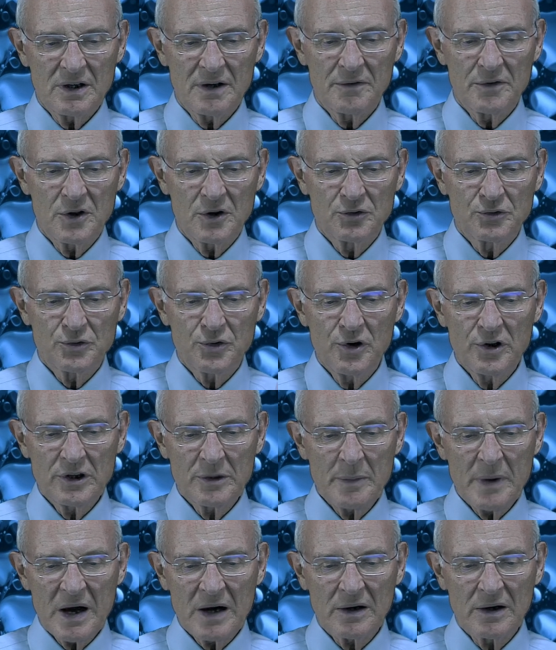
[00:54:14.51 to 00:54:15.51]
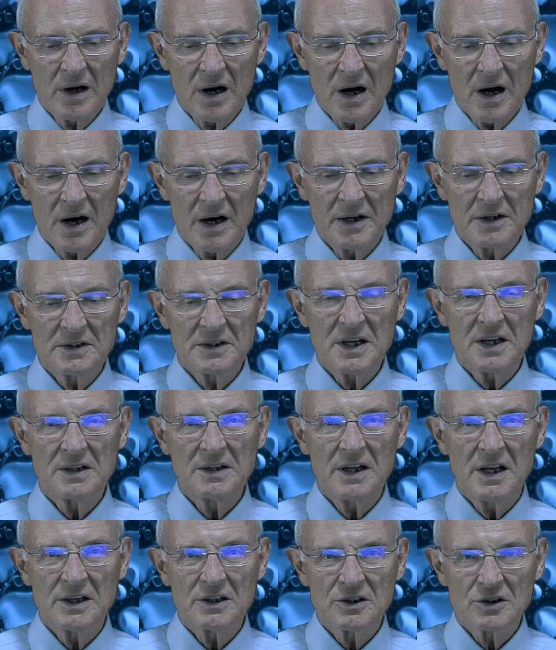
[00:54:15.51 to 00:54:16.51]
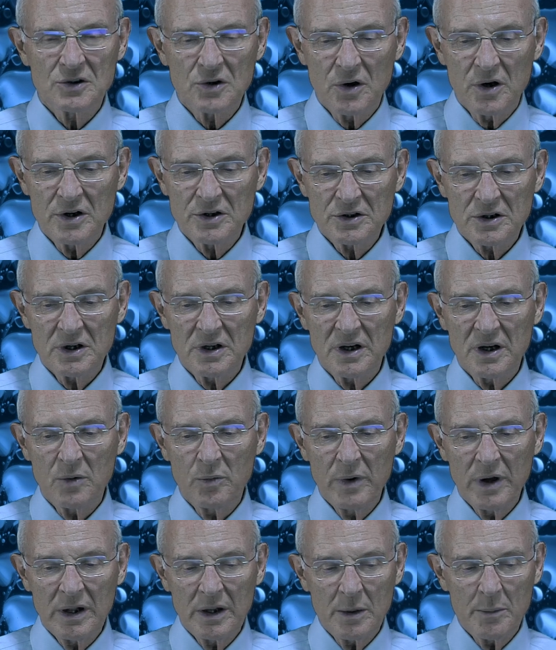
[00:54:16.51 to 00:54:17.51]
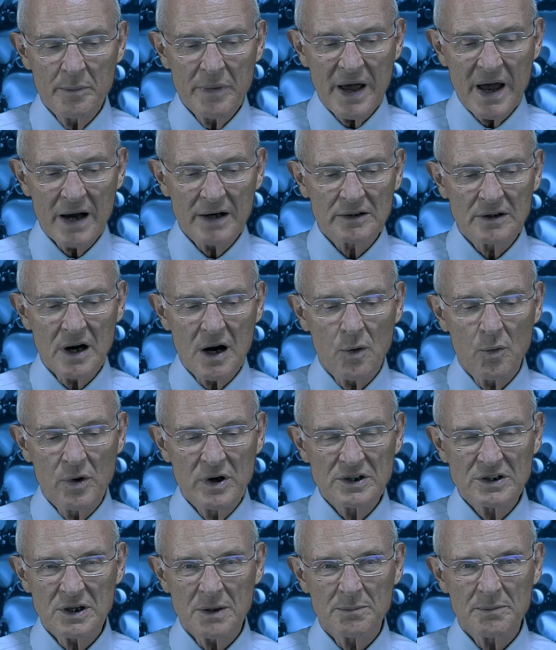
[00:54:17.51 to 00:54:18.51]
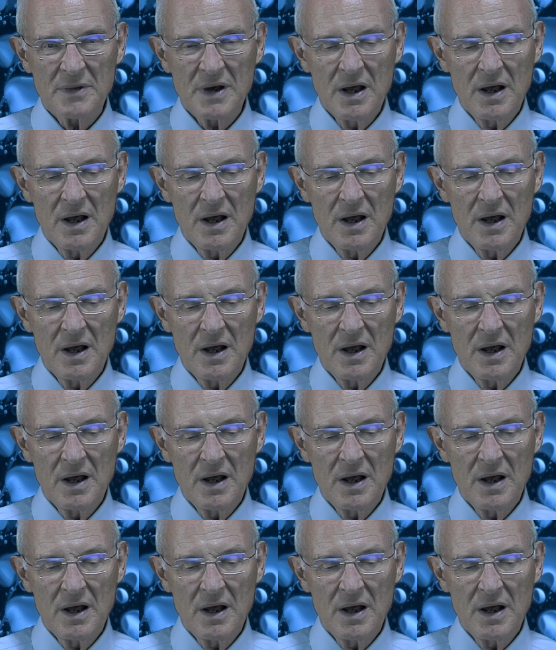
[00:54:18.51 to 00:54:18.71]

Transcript: of the truth about God is a distortion and will impact our worship.